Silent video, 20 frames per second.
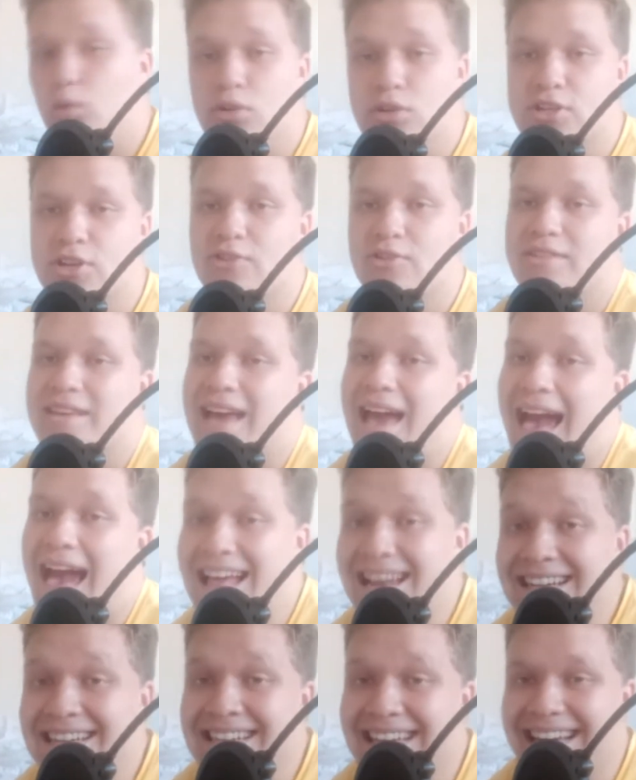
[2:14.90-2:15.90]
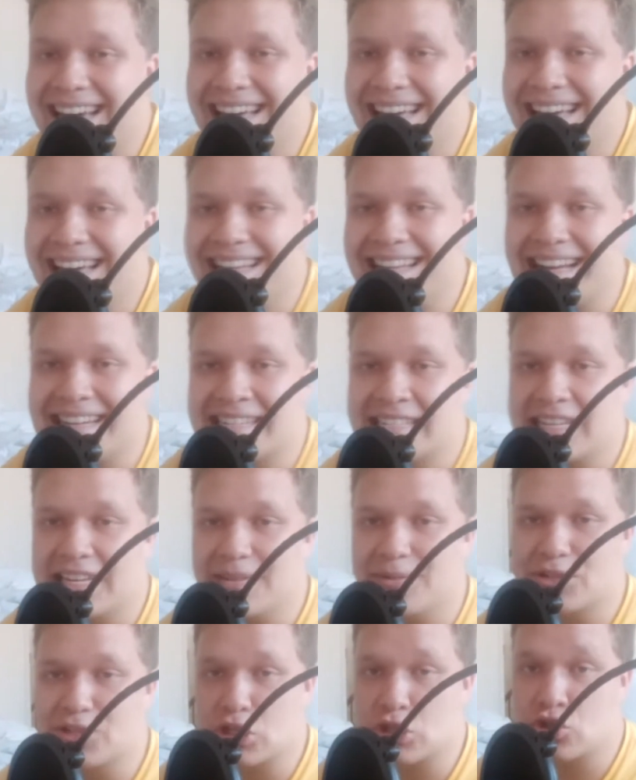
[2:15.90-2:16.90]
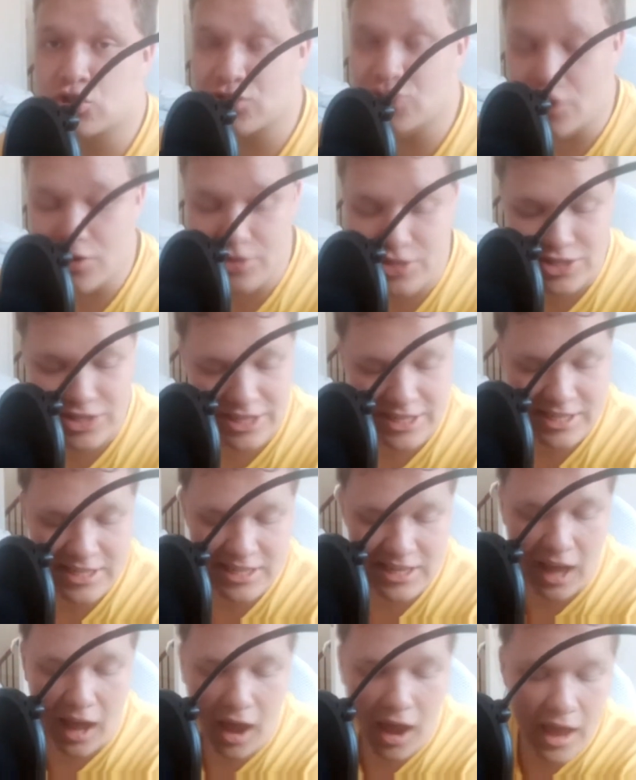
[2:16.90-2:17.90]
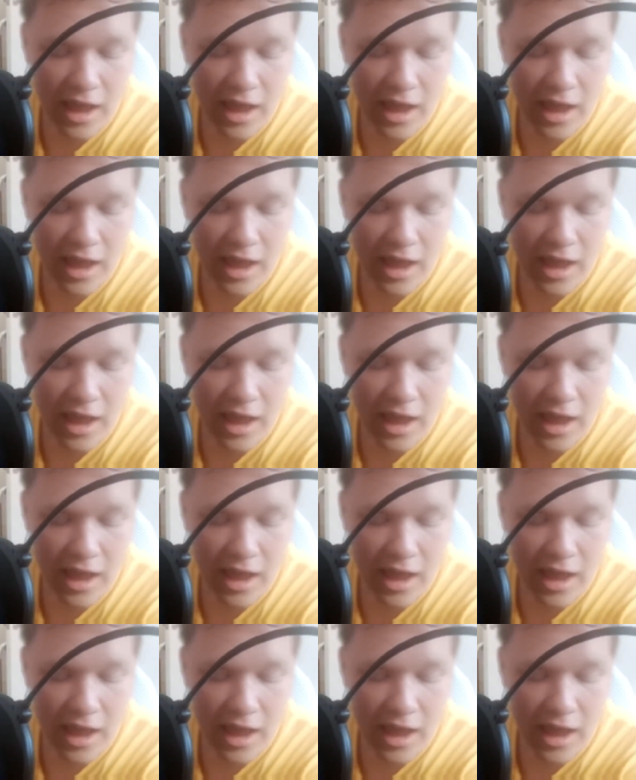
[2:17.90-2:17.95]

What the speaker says: Also, the editing in that scene was atrocious.